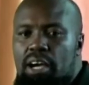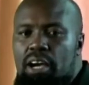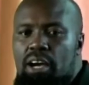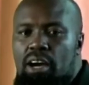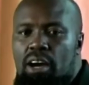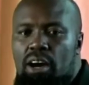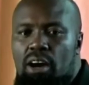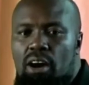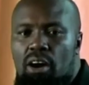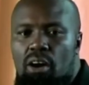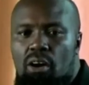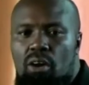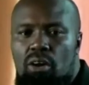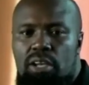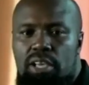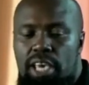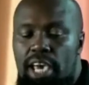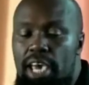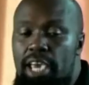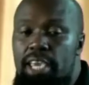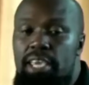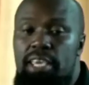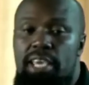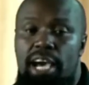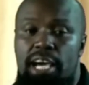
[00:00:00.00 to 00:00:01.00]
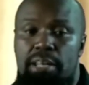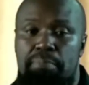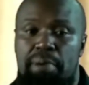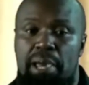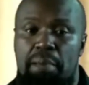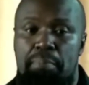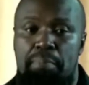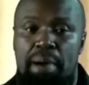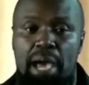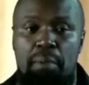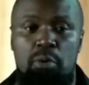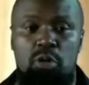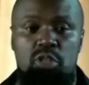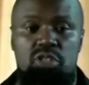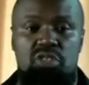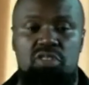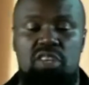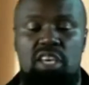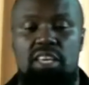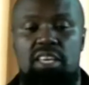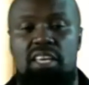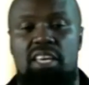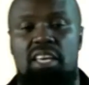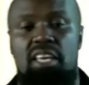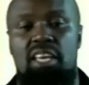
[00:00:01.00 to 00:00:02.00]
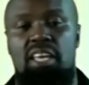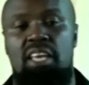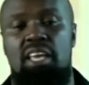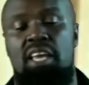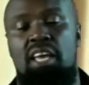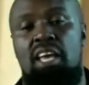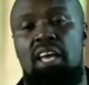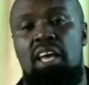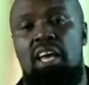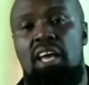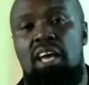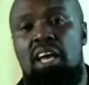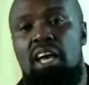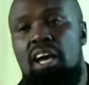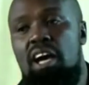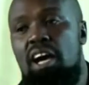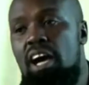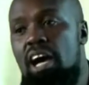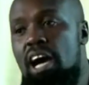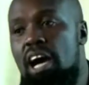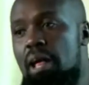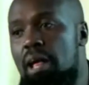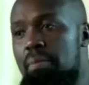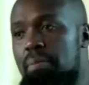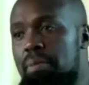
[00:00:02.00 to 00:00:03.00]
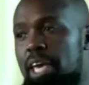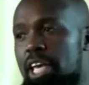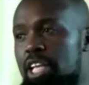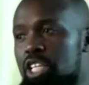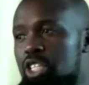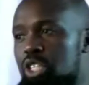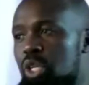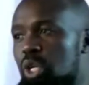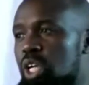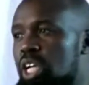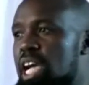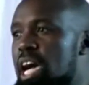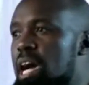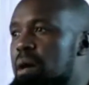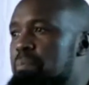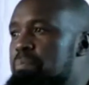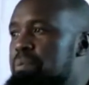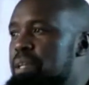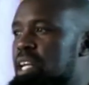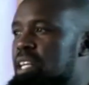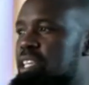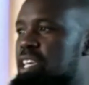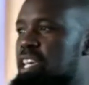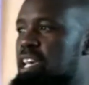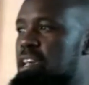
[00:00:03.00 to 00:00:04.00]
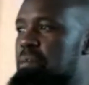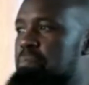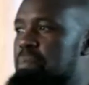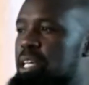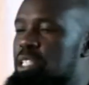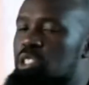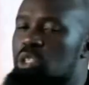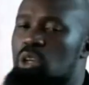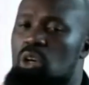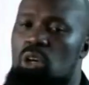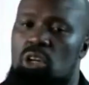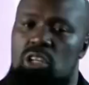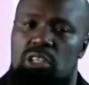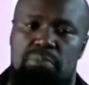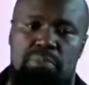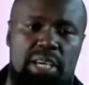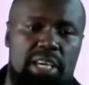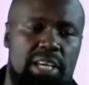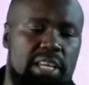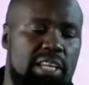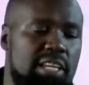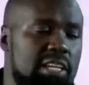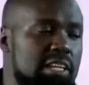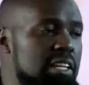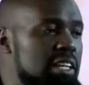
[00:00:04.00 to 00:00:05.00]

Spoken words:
Okay, and my Bible says, and the angel Gabriel came and told Mary,